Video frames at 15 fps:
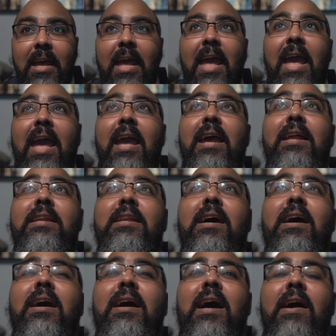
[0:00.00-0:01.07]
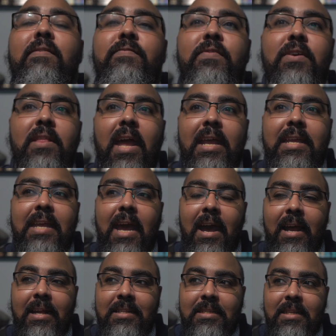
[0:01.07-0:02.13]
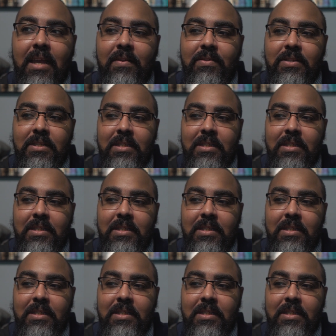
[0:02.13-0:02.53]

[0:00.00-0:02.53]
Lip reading: and I feel like it's